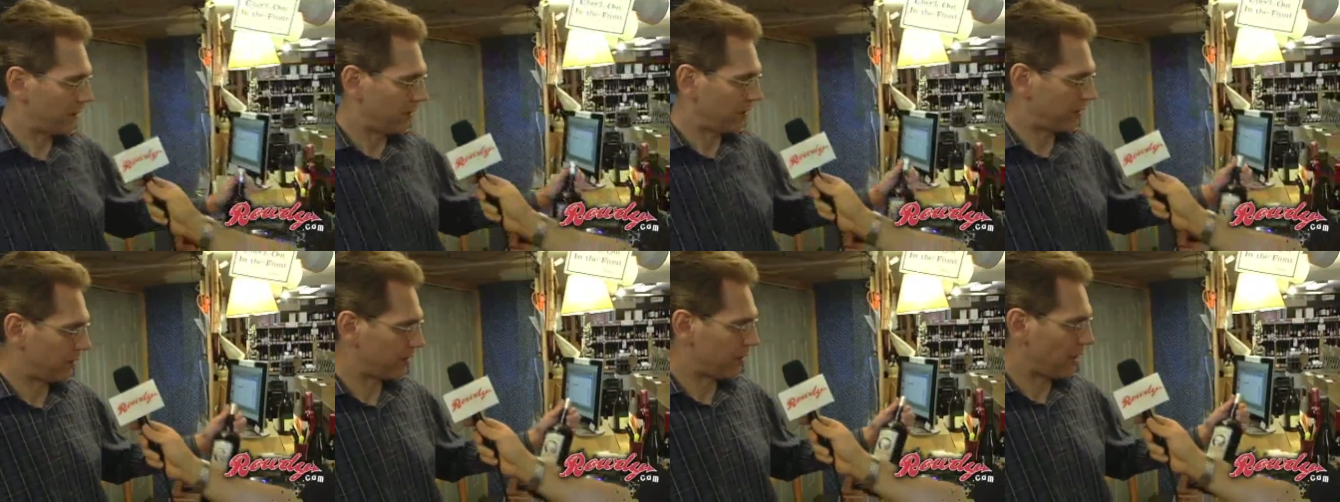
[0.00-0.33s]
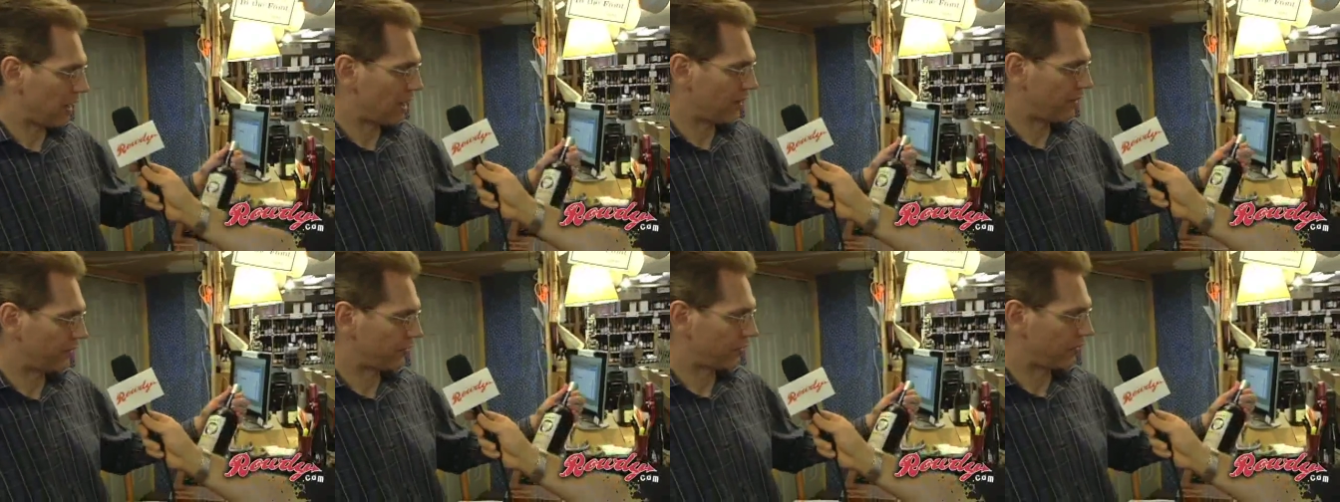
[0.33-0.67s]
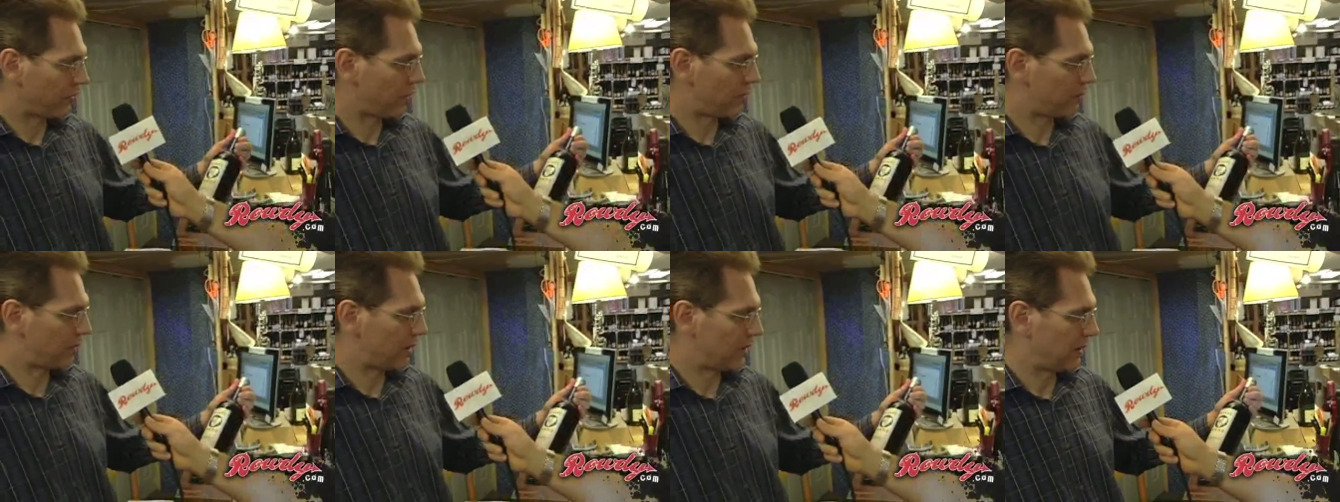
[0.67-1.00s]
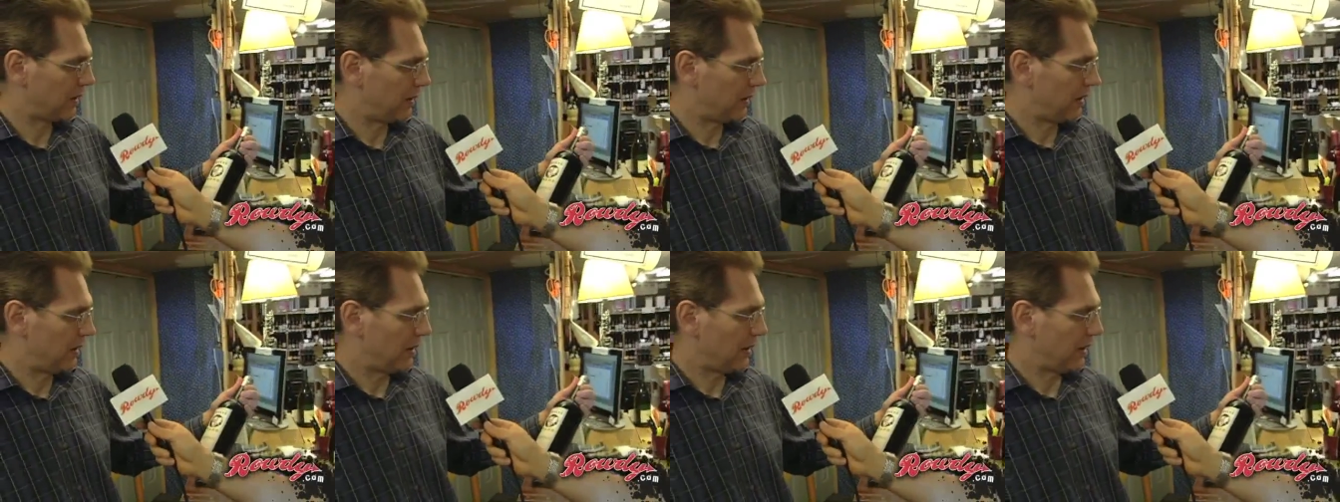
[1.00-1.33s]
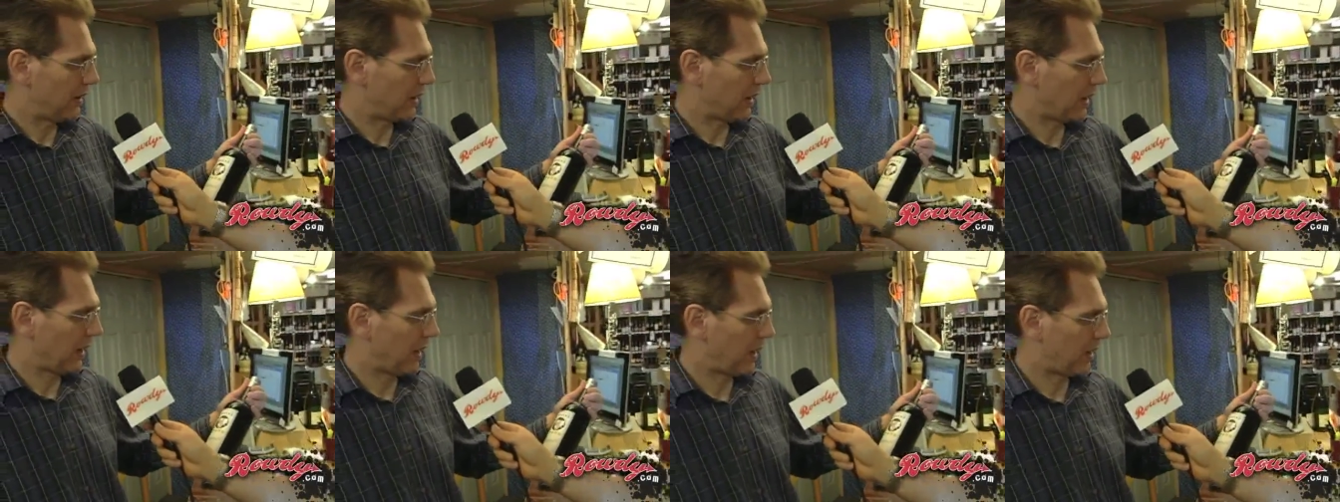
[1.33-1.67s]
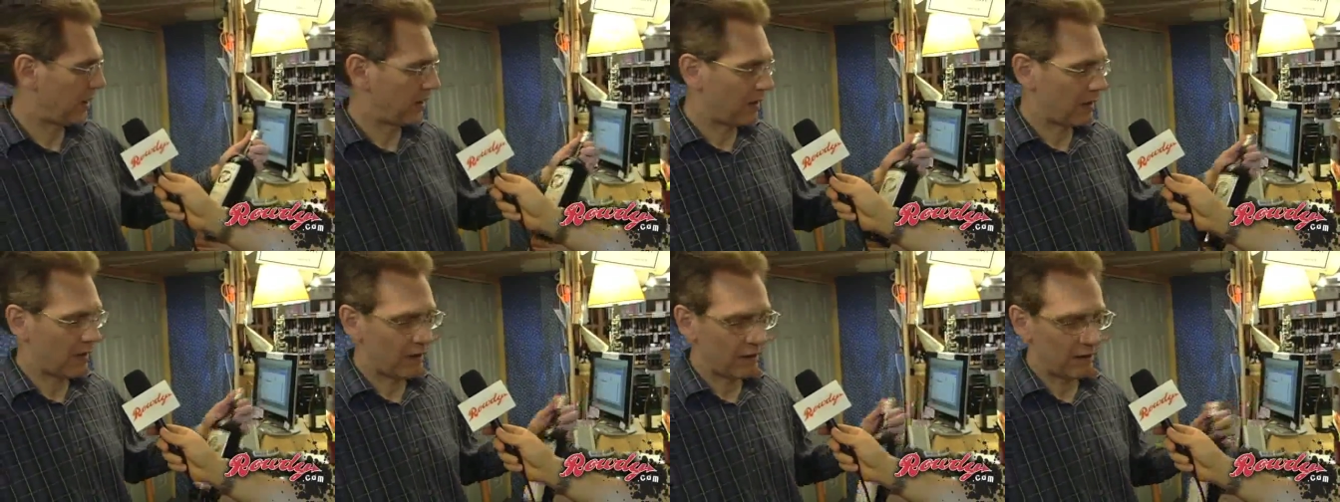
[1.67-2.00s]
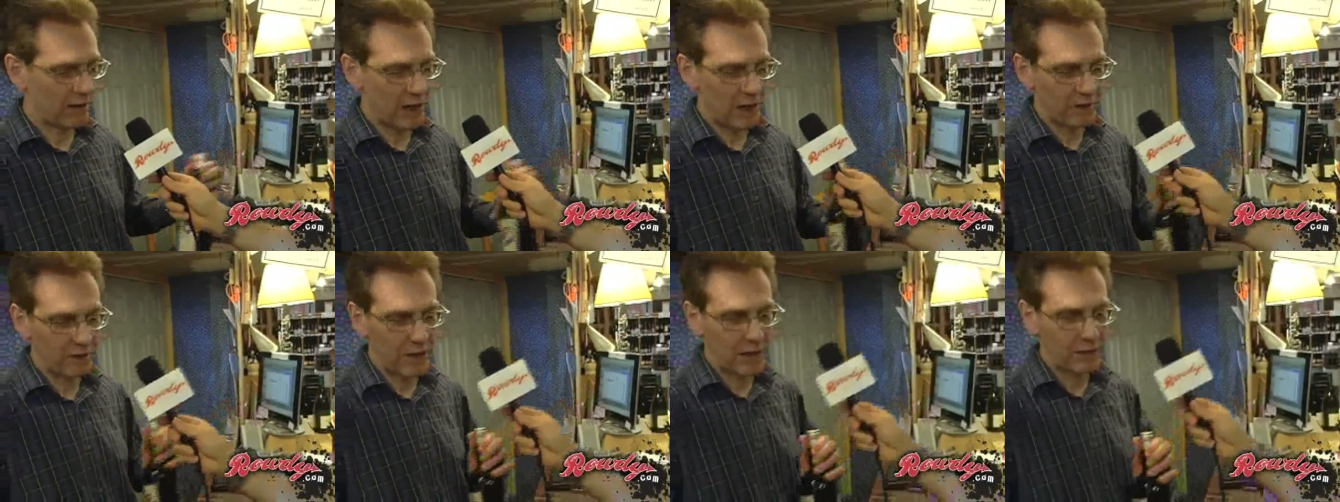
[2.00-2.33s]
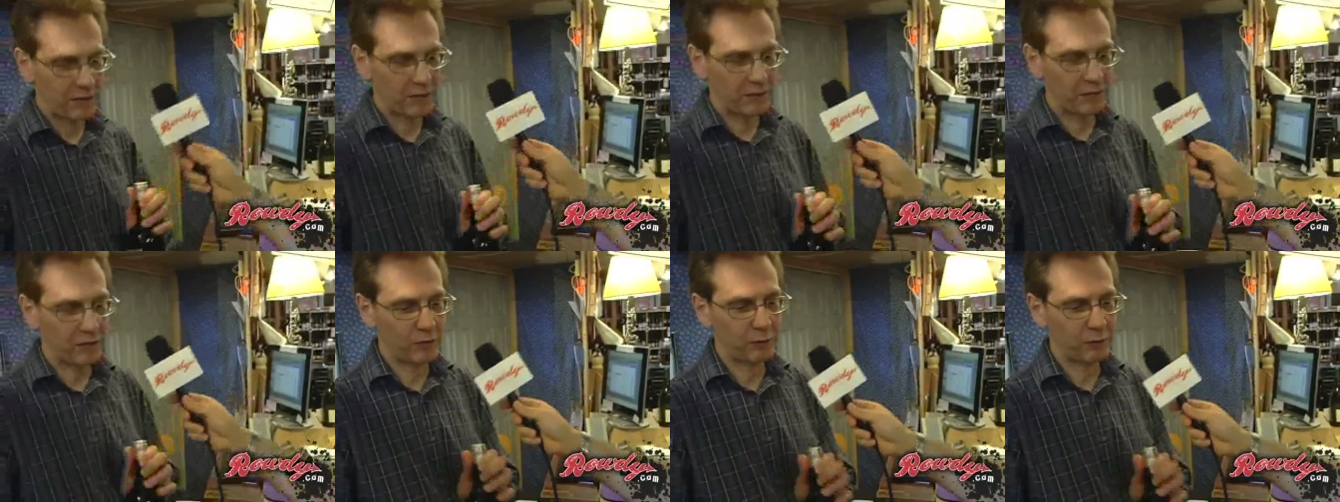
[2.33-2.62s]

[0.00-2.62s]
near the town of Sonoma, and uh, they have actually